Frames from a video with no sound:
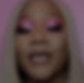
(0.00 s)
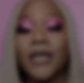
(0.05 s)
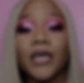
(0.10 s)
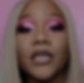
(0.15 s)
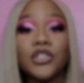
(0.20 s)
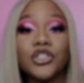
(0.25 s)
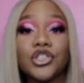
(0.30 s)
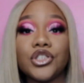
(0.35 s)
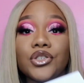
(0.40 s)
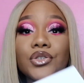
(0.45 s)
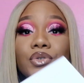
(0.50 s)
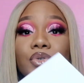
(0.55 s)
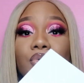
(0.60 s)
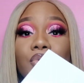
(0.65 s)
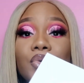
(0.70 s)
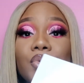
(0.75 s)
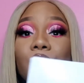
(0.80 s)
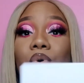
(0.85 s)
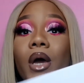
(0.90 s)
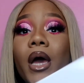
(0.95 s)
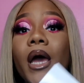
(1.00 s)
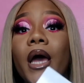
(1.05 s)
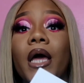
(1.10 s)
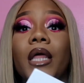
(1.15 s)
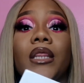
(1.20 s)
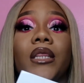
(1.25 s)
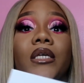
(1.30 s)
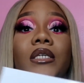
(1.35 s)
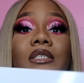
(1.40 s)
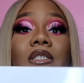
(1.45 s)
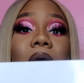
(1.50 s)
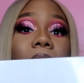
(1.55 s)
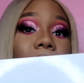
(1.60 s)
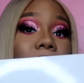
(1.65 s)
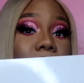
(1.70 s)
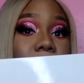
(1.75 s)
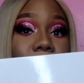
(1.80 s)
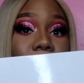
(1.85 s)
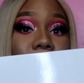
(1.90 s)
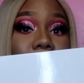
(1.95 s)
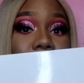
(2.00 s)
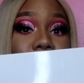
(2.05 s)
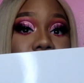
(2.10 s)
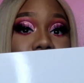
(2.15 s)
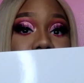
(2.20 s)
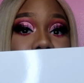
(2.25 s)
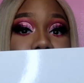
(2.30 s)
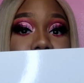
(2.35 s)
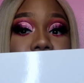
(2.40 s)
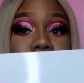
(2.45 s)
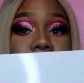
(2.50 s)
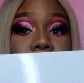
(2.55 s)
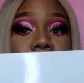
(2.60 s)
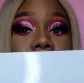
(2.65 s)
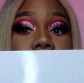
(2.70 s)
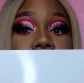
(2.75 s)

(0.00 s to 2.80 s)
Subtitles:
Get you the Jaclyn Hill